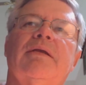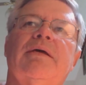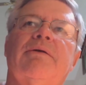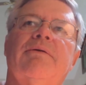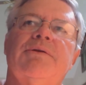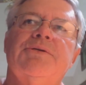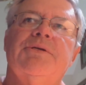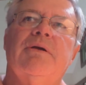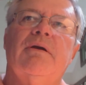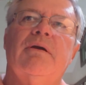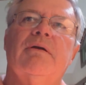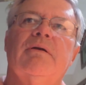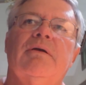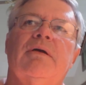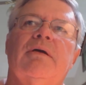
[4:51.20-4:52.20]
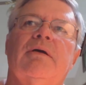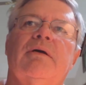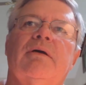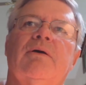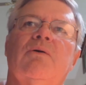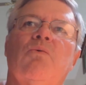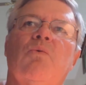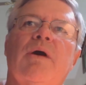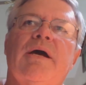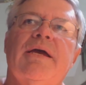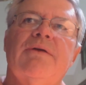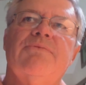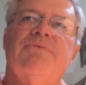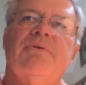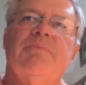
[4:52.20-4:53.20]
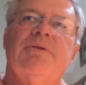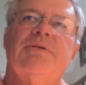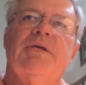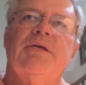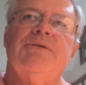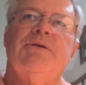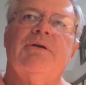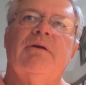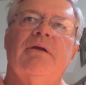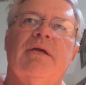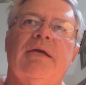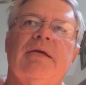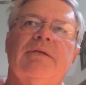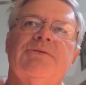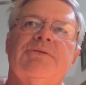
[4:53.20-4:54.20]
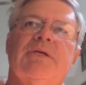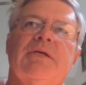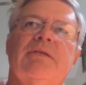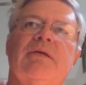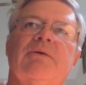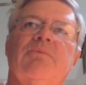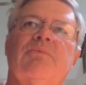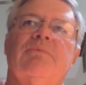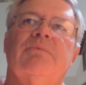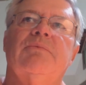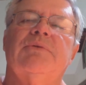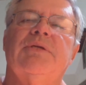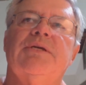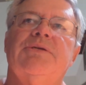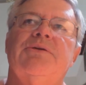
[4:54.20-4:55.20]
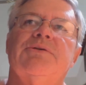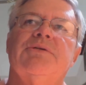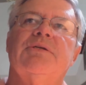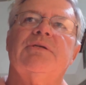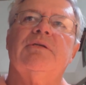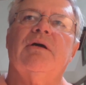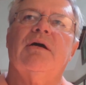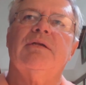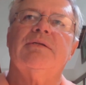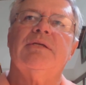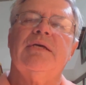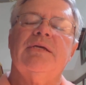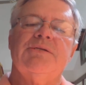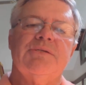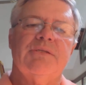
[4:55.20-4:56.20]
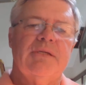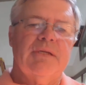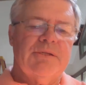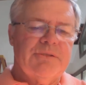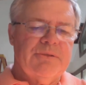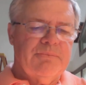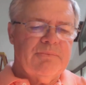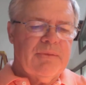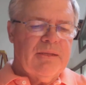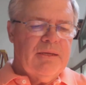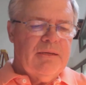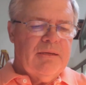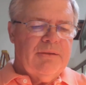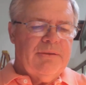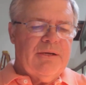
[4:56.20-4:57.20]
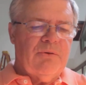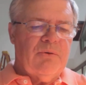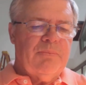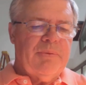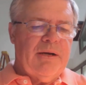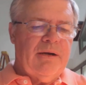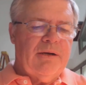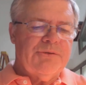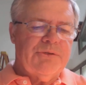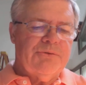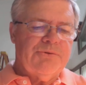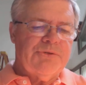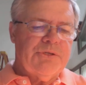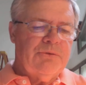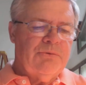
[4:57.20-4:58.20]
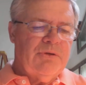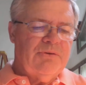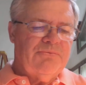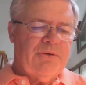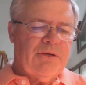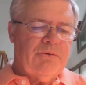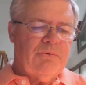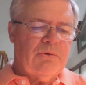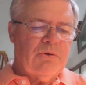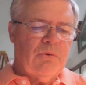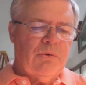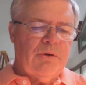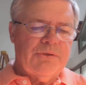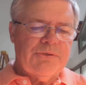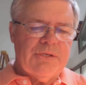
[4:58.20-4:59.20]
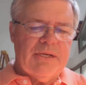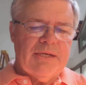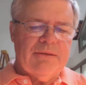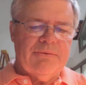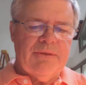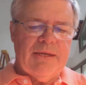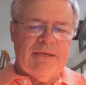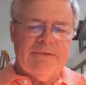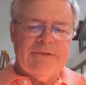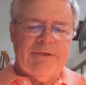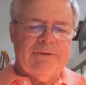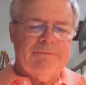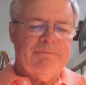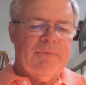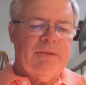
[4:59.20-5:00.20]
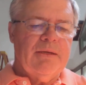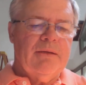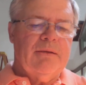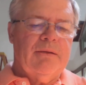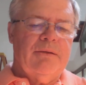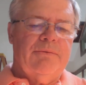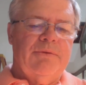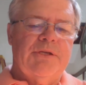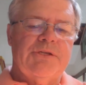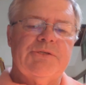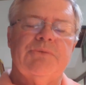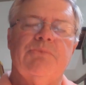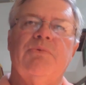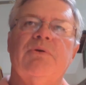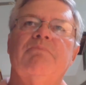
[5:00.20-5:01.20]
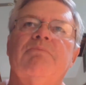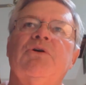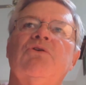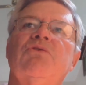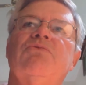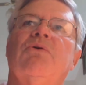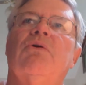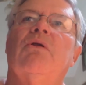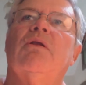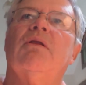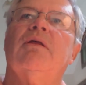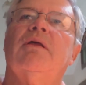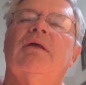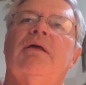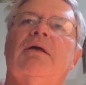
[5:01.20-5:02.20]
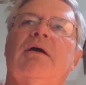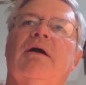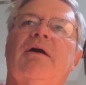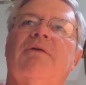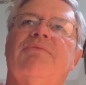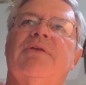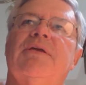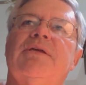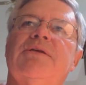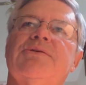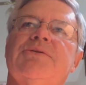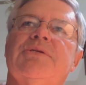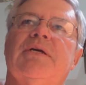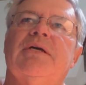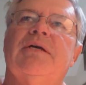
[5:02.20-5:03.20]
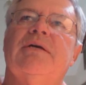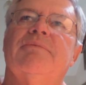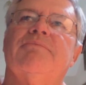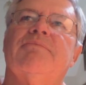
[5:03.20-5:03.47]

literature away from the teacher and said that teachers could not teach this. There were parents who sued in federal court saying that this removal of these